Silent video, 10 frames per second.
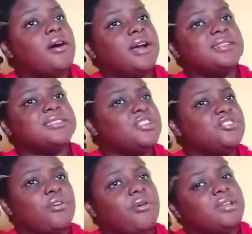Until
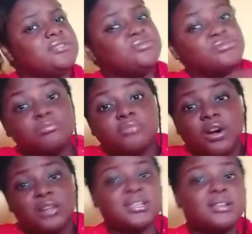you are ready to
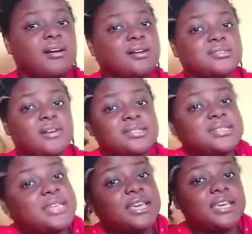cut your locks or
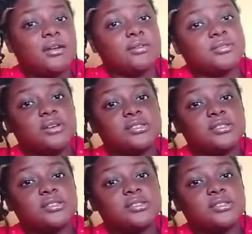take it out